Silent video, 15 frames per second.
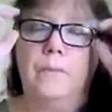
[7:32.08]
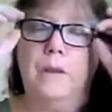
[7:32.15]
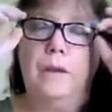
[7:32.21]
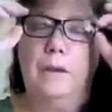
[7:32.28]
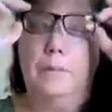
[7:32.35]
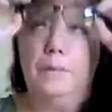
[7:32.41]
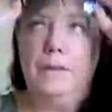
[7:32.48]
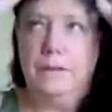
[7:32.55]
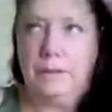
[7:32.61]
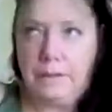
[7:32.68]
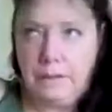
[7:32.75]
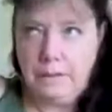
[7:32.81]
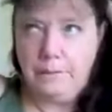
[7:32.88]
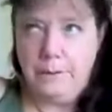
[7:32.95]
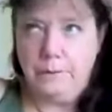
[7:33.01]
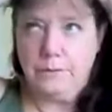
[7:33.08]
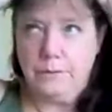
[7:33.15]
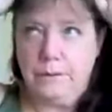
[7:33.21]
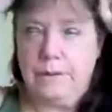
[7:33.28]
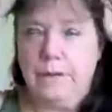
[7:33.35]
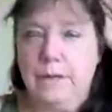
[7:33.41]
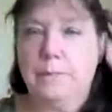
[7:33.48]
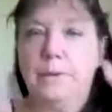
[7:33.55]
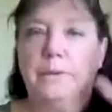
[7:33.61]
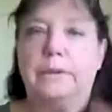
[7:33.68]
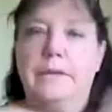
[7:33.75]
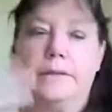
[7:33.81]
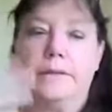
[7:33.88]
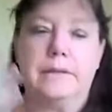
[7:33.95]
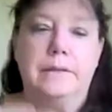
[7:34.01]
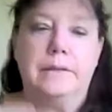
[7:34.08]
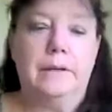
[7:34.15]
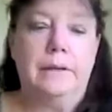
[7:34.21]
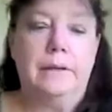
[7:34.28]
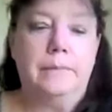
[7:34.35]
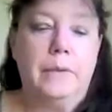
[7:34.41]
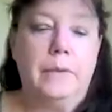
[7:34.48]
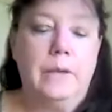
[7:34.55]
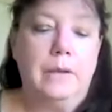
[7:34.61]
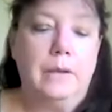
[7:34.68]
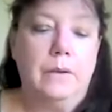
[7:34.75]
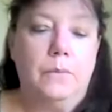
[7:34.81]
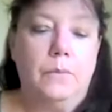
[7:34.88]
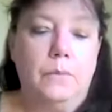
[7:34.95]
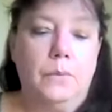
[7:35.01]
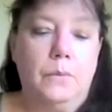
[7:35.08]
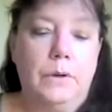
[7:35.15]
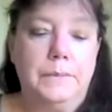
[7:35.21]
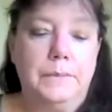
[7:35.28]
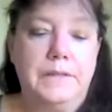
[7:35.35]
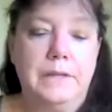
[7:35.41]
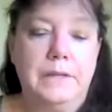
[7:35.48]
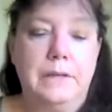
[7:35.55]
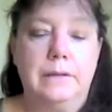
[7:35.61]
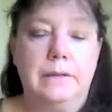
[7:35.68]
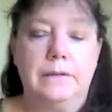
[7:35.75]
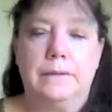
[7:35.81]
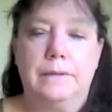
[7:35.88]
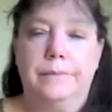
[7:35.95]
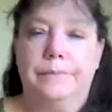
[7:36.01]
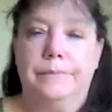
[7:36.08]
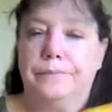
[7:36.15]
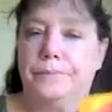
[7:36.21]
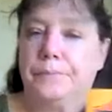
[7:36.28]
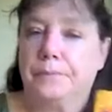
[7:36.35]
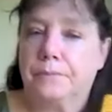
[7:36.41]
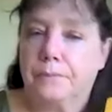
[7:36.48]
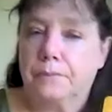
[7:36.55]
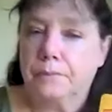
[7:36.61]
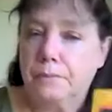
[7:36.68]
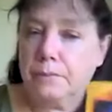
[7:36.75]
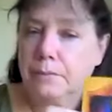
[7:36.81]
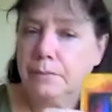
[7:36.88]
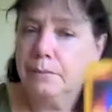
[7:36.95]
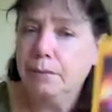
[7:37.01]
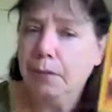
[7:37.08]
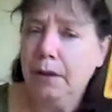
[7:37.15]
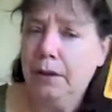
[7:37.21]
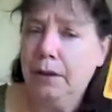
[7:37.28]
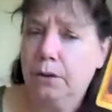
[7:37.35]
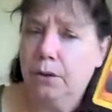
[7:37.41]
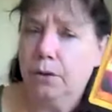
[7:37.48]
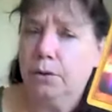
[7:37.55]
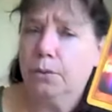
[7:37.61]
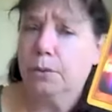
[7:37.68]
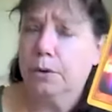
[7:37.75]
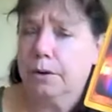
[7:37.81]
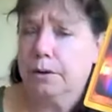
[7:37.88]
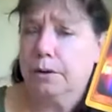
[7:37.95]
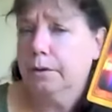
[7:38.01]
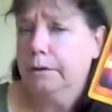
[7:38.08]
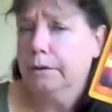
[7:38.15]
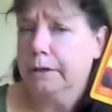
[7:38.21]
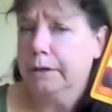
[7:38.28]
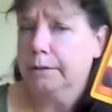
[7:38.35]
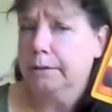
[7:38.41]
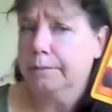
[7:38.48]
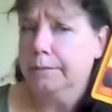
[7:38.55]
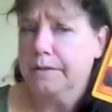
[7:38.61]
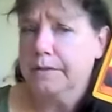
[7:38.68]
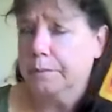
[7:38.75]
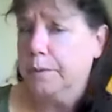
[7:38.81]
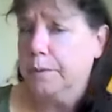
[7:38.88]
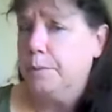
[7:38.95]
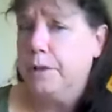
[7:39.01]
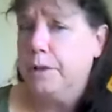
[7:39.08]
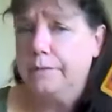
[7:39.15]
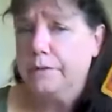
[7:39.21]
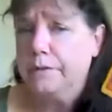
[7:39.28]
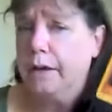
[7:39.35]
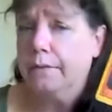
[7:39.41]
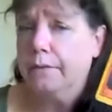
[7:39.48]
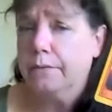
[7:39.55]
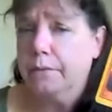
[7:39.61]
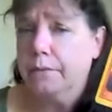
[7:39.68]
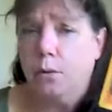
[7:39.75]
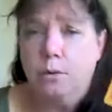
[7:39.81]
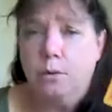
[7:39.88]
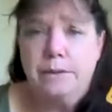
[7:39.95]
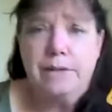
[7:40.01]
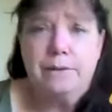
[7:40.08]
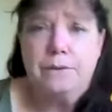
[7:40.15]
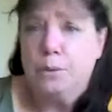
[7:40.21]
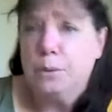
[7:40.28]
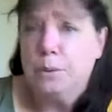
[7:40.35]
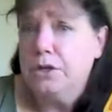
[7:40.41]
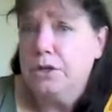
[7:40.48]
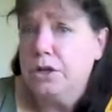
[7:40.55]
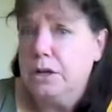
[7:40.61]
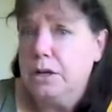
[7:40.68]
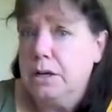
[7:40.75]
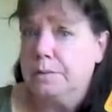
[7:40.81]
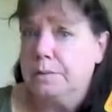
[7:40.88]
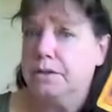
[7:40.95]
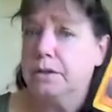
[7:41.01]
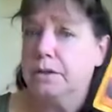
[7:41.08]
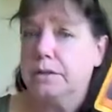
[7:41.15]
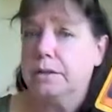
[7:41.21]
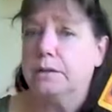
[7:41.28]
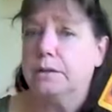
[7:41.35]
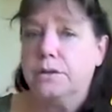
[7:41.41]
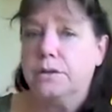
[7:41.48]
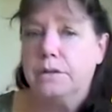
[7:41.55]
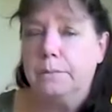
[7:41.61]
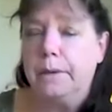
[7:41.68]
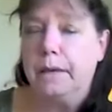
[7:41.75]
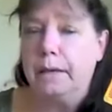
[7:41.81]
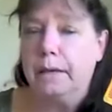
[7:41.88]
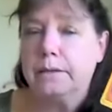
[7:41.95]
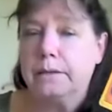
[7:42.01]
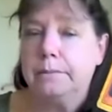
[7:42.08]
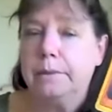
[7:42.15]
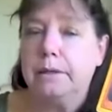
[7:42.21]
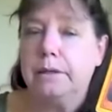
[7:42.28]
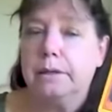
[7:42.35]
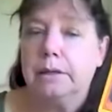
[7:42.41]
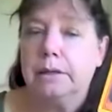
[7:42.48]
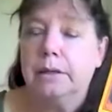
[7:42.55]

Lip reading: I mean, think about this. What I'm seeing is, you go to work. Some people have to hold down 3 jobs just to make ends meet.